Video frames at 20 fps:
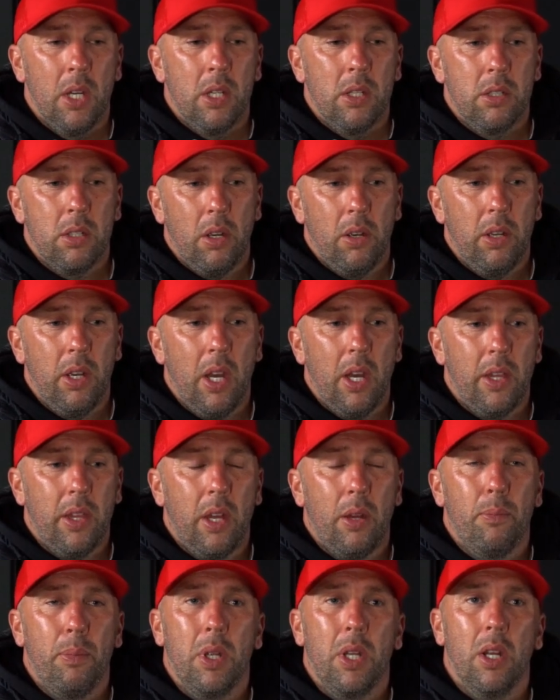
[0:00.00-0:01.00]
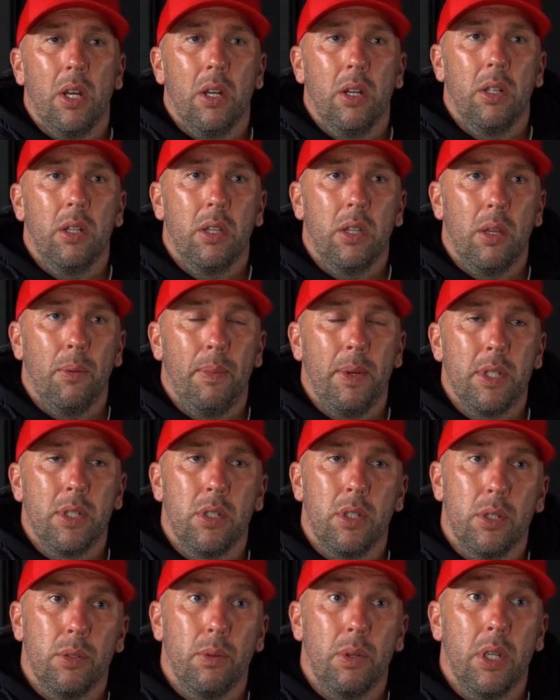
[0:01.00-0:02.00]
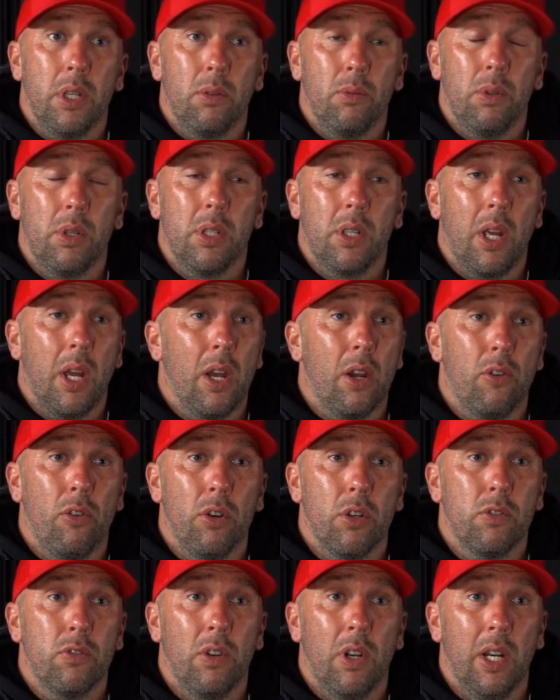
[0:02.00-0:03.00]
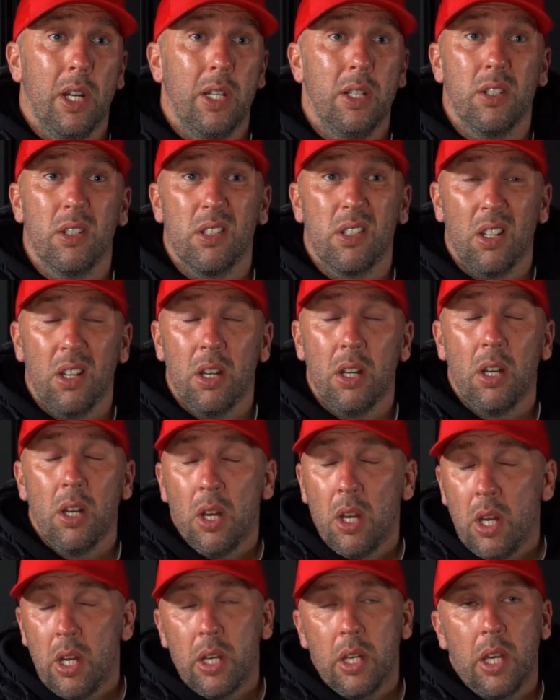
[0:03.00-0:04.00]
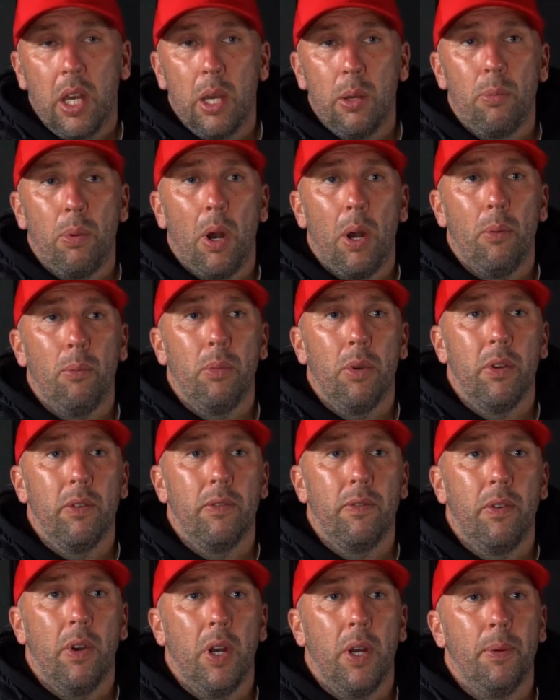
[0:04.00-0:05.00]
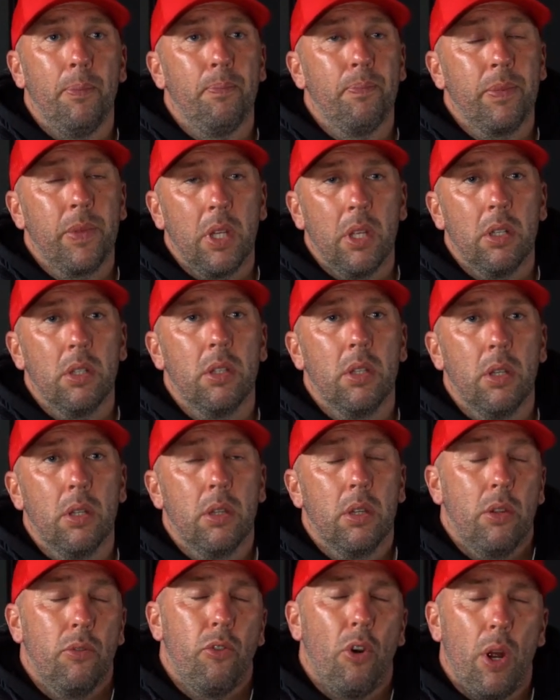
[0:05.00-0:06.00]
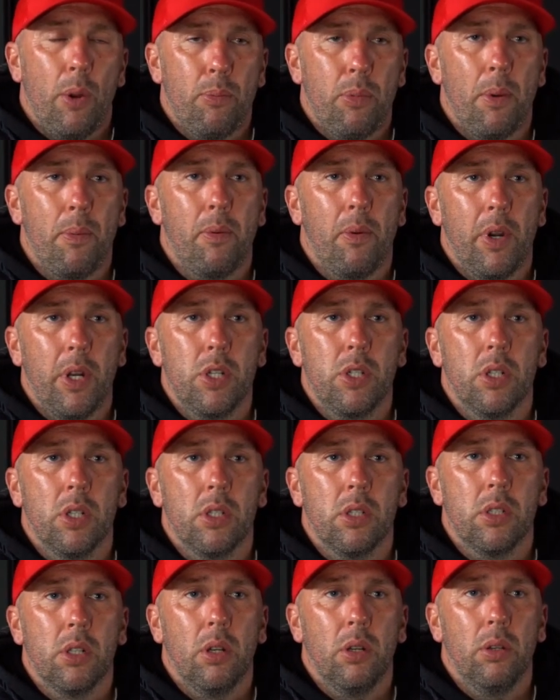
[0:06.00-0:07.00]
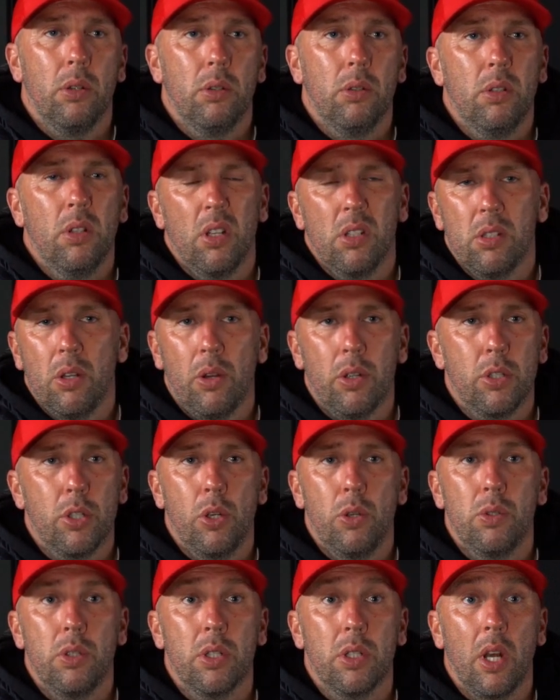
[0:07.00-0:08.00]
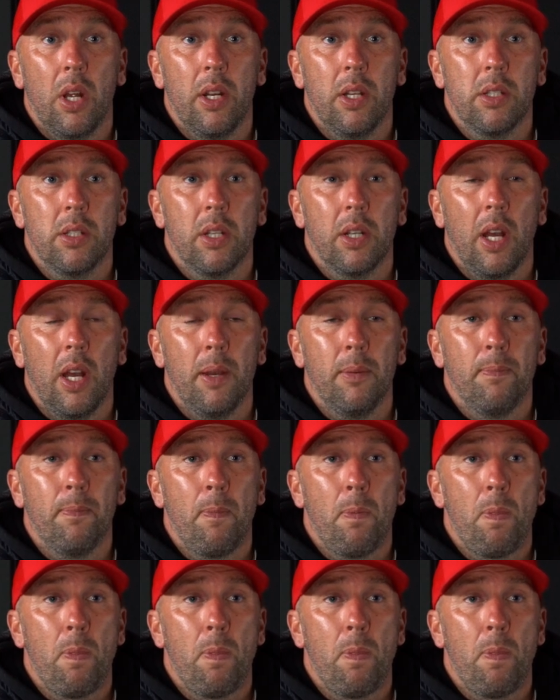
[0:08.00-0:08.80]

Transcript: So yeah, that would be the messages we get across really, just to keep up with the right preparation, so there's no excuses going into the game.